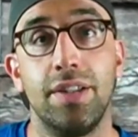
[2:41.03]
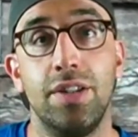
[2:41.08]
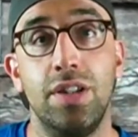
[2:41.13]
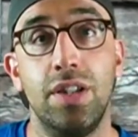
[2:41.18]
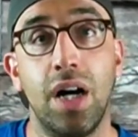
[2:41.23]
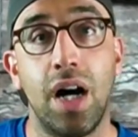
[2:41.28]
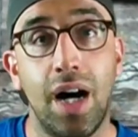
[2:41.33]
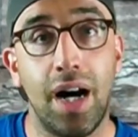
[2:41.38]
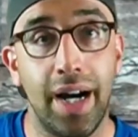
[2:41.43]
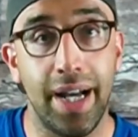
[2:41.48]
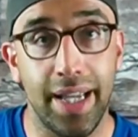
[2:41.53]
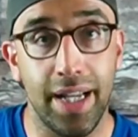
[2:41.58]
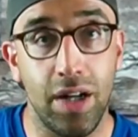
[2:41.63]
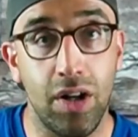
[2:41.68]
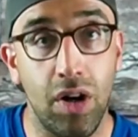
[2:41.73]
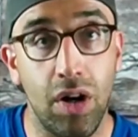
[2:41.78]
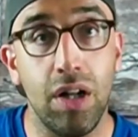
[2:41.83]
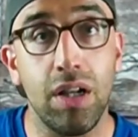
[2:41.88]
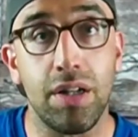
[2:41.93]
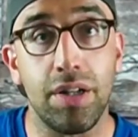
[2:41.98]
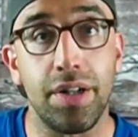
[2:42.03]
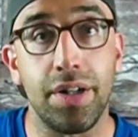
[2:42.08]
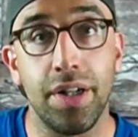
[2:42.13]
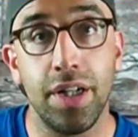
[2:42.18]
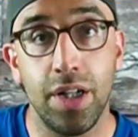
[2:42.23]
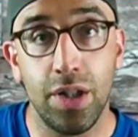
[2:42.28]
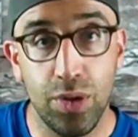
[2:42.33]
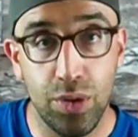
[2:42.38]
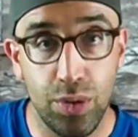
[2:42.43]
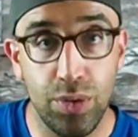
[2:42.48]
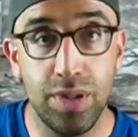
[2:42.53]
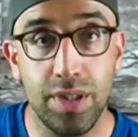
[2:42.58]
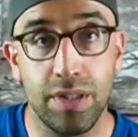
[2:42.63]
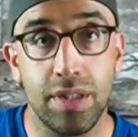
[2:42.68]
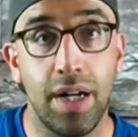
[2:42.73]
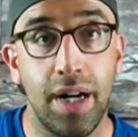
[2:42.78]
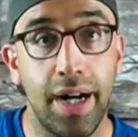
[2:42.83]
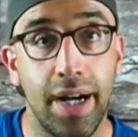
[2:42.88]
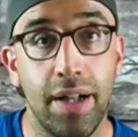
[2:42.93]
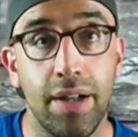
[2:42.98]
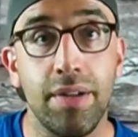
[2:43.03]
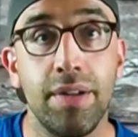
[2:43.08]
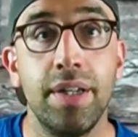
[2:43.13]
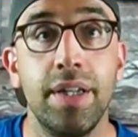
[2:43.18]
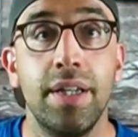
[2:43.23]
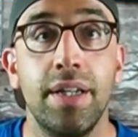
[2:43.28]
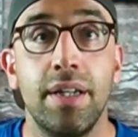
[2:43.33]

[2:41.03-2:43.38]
dye color to the tile,